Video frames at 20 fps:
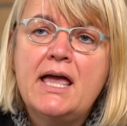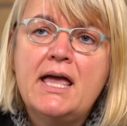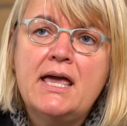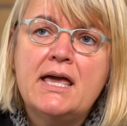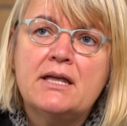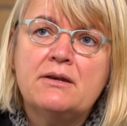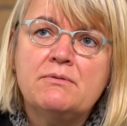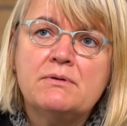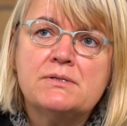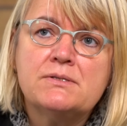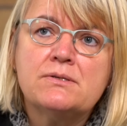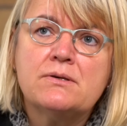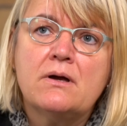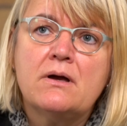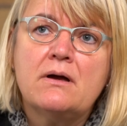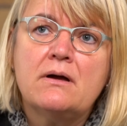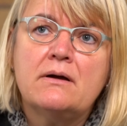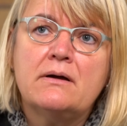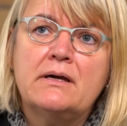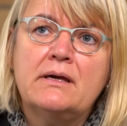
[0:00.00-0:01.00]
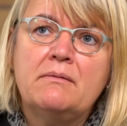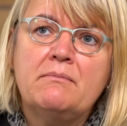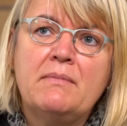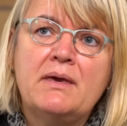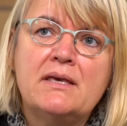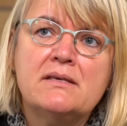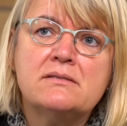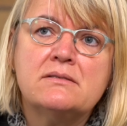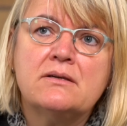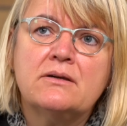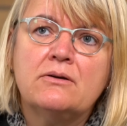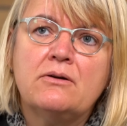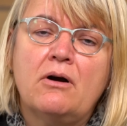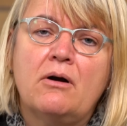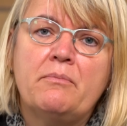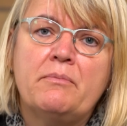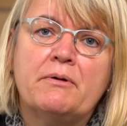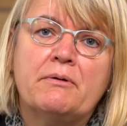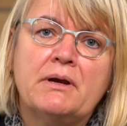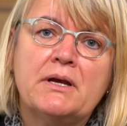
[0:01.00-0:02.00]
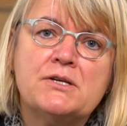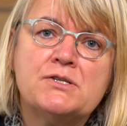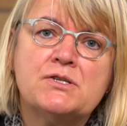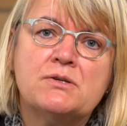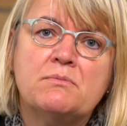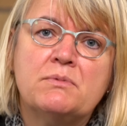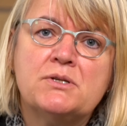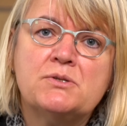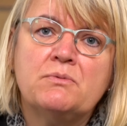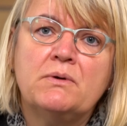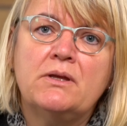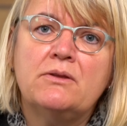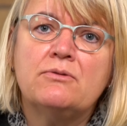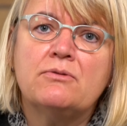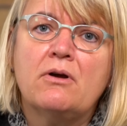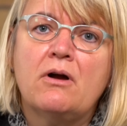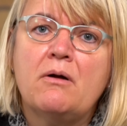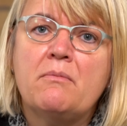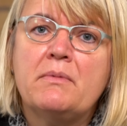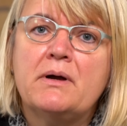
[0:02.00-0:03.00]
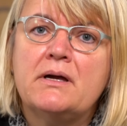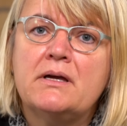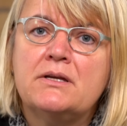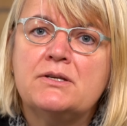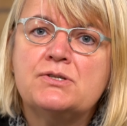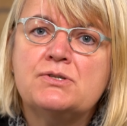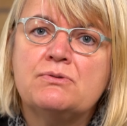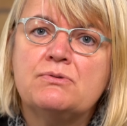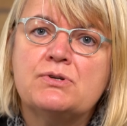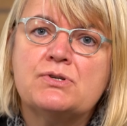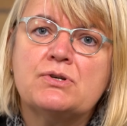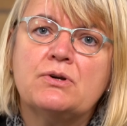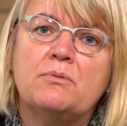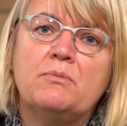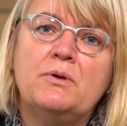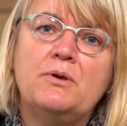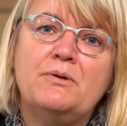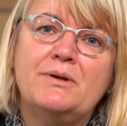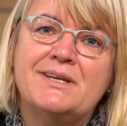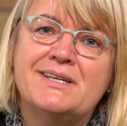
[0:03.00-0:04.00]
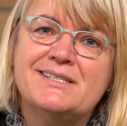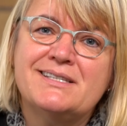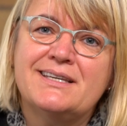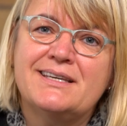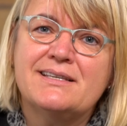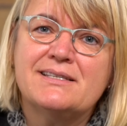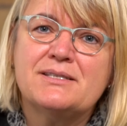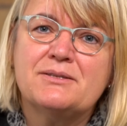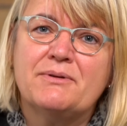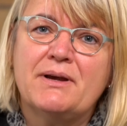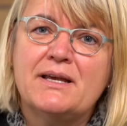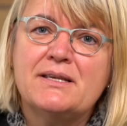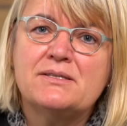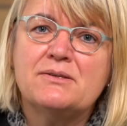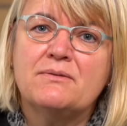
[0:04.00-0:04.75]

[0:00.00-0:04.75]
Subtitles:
and we saw amazing cooperation between Roma and Jewish communities, right?